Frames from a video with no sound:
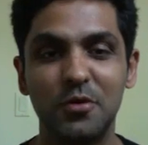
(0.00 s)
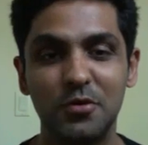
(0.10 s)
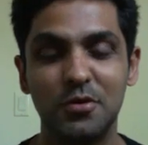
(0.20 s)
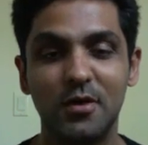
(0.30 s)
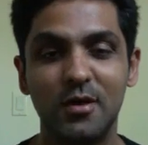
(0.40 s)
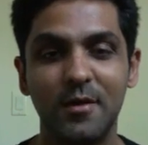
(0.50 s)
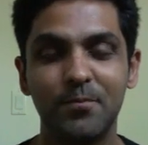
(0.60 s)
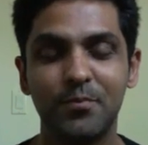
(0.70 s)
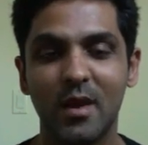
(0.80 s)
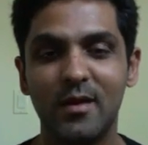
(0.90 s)
you should
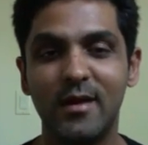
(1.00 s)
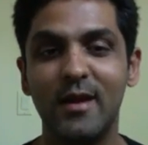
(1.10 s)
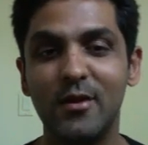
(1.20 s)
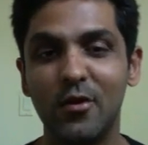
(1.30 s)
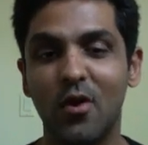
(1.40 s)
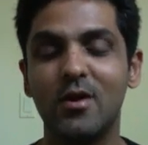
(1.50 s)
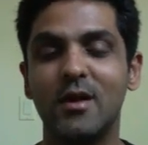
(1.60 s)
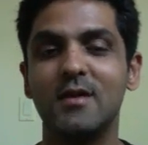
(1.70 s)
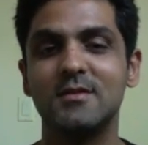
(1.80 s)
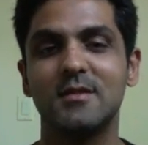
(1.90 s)
tell your
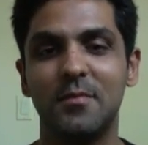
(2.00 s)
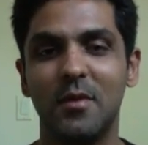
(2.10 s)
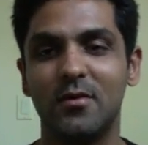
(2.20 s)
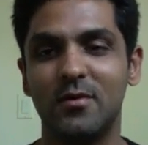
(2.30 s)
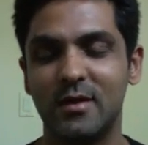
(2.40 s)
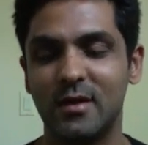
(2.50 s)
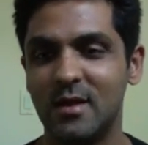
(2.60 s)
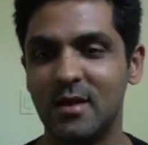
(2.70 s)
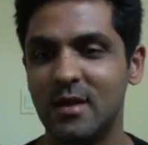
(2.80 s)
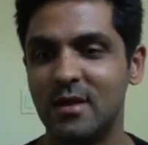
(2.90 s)
audience about
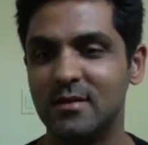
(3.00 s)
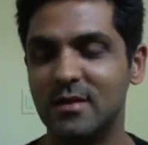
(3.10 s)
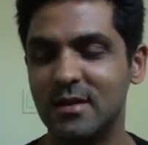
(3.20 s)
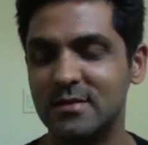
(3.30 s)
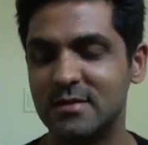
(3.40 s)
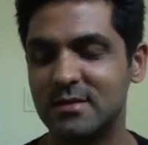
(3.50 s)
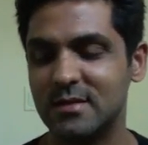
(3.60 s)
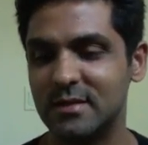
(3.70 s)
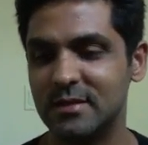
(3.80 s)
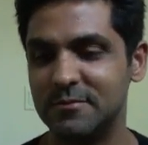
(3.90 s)
this
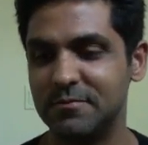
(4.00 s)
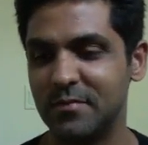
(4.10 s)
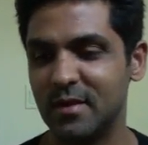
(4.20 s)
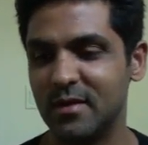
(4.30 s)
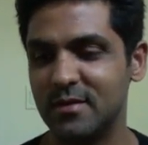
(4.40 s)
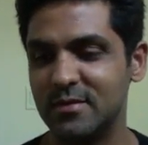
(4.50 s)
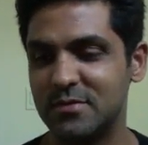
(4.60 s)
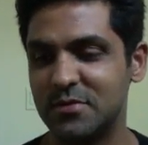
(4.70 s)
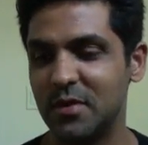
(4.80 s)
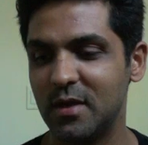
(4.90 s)

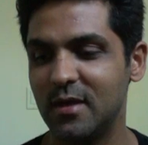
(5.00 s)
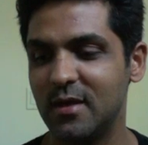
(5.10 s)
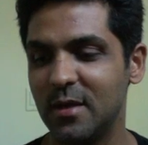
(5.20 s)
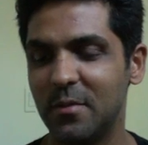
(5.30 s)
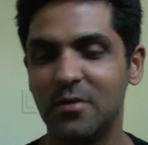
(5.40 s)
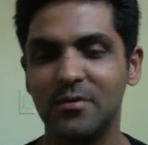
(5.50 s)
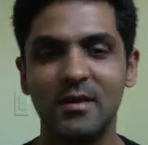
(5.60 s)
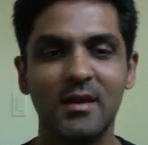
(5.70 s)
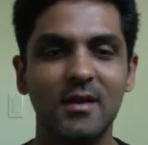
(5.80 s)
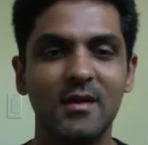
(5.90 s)
story about
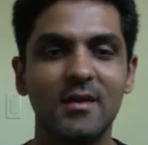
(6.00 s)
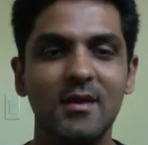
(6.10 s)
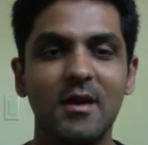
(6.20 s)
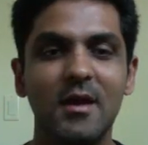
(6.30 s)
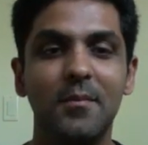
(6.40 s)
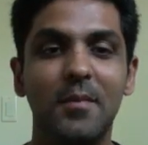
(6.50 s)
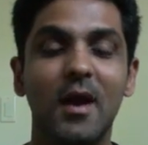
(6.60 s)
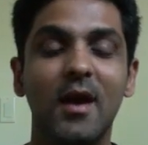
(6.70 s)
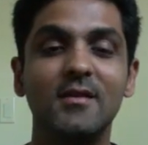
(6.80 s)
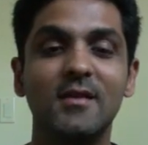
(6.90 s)
the
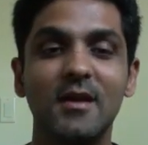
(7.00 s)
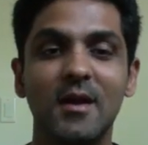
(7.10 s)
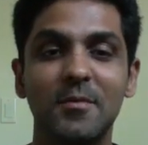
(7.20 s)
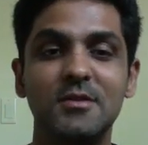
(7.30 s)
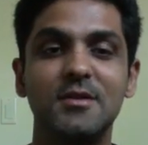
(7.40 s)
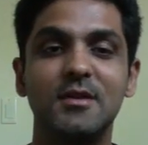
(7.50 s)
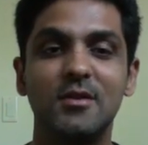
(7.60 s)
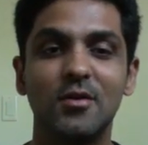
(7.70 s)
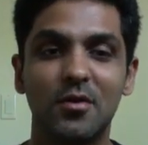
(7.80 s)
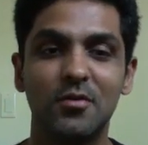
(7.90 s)
behind the Abhijit
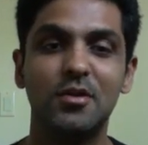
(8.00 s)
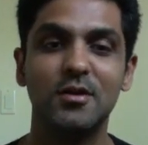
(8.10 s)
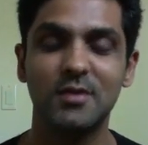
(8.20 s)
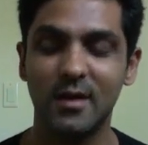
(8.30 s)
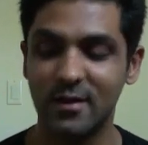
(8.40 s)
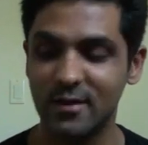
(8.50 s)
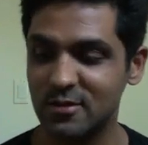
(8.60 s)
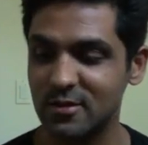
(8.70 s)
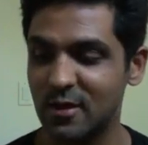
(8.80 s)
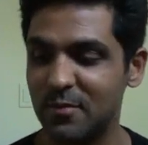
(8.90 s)
or Uttarashada
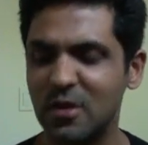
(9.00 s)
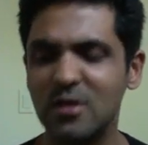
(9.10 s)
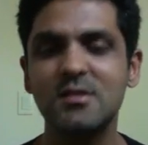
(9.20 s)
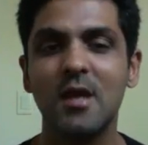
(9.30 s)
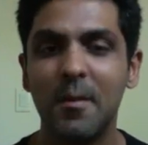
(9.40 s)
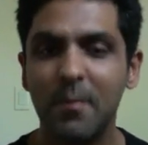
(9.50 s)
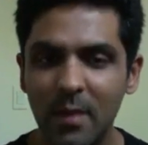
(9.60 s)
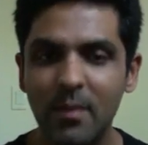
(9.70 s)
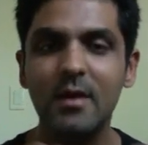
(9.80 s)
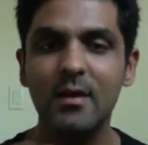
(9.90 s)
Nakshatra, because
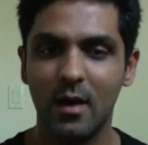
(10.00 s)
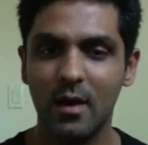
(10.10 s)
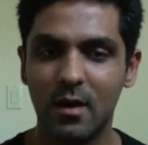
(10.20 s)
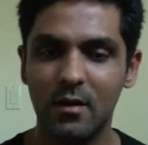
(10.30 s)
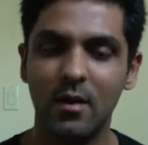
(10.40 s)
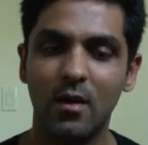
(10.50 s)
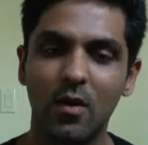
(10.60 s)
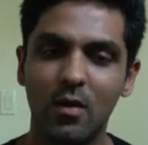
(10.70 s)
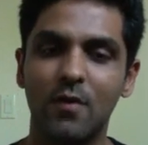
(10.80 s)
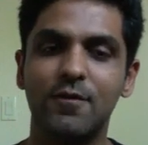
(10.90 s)
maybe a
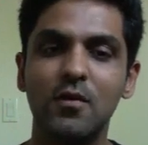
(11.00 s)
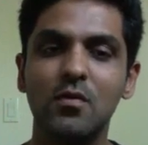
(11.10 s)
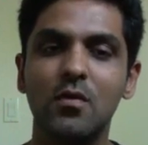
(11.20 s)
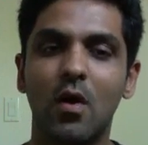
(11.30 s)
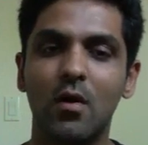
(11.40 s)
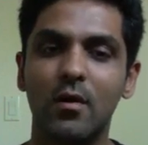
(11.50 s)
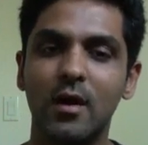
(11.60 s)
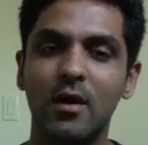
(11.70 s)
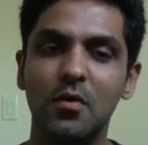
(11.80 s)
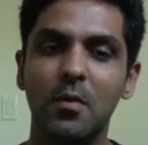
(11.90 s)
lot of you
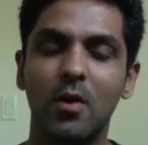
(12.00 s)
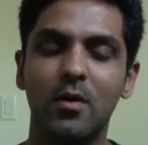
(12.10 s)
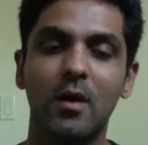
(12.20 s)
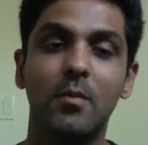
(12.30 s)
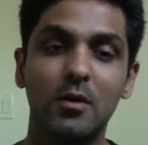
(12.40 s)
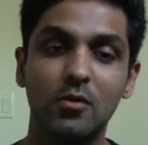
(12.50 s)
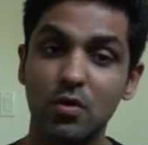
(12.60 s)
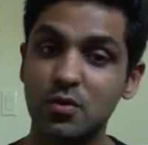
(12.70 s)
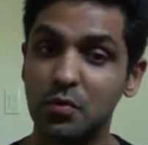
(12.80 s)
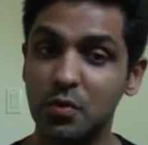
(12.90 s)
already knew about it, but
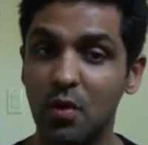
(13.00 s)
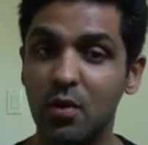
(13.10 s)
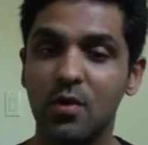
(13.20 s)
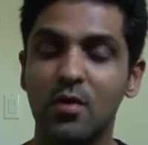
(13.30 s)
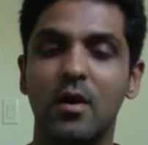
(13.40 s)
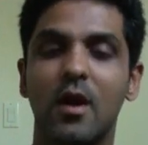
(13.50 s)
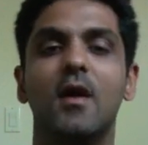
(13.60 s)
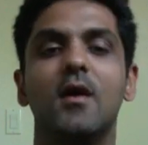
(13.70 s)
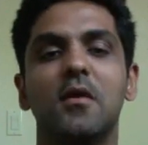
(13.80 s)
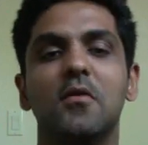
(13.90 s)
those who don't know,
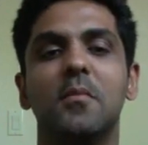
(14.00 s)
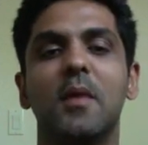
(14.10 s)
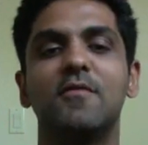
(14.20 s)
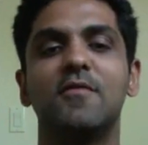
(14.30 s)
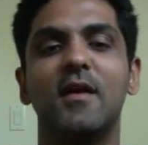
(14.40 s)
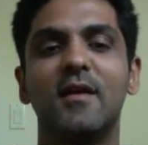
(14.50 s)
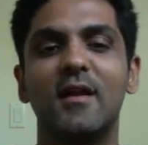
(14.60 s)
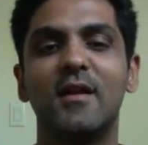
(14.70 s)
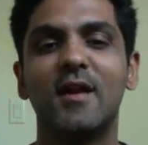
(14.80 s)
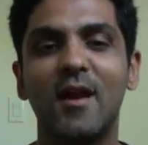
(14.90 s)
you might find it a
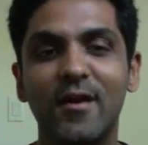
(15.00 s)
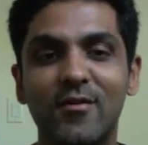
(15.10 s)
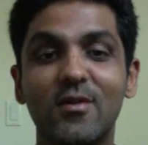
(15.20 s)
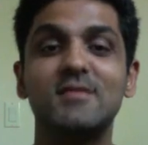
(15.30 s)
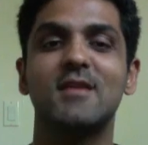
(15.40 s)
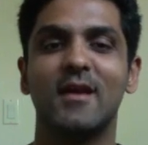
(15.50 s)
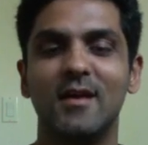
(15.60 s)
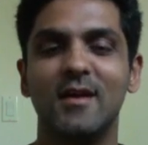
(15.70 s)
little interesting